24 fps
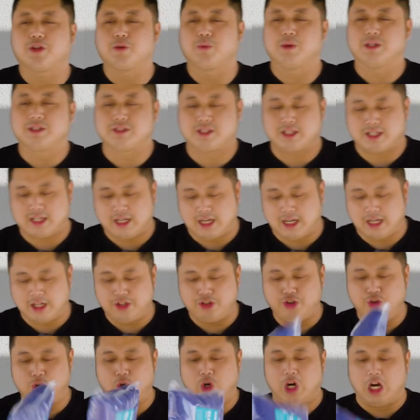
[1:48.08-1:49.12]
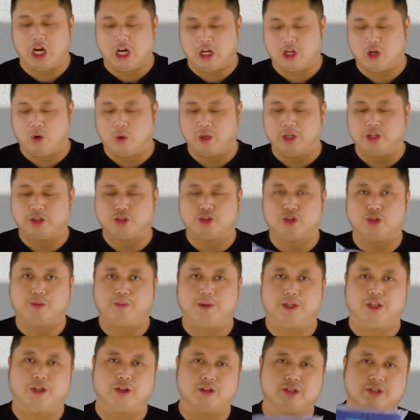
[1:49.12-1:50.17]
you rinse the car, you are going to
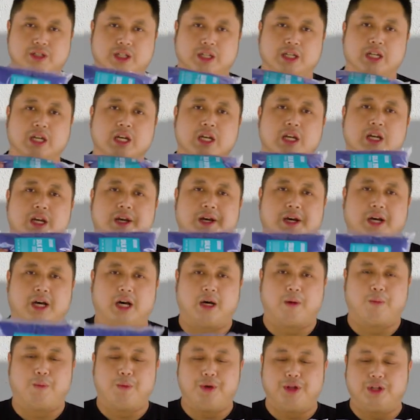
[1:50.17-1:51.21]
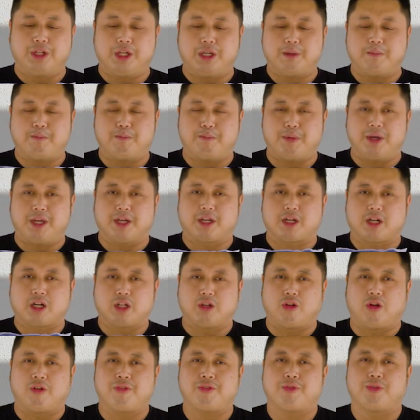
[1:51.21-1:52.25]
be using a really big
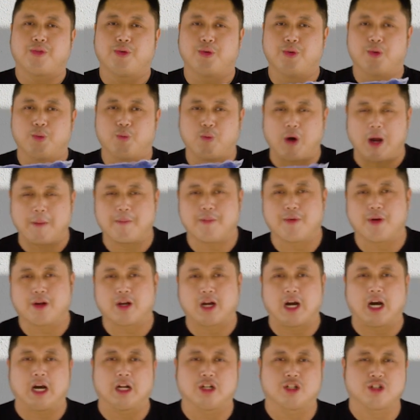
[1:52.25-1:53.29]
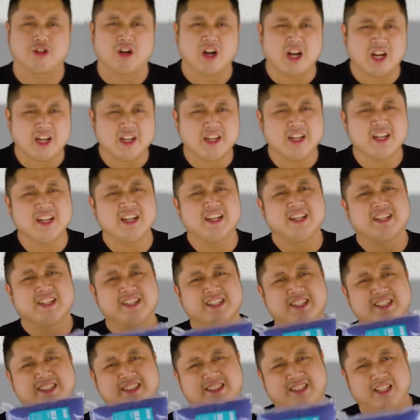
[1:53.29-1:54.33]
cloth to wipe your car dry.
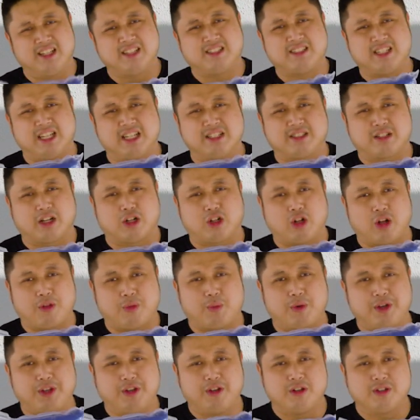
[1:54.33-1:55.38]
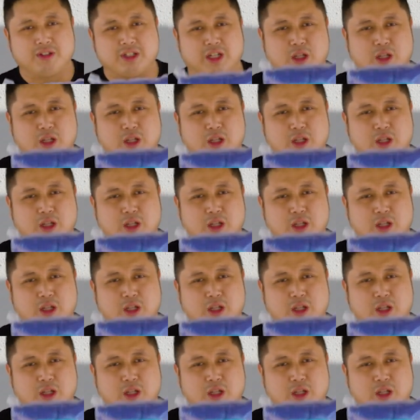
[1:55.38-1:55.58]
This is the cloth we use.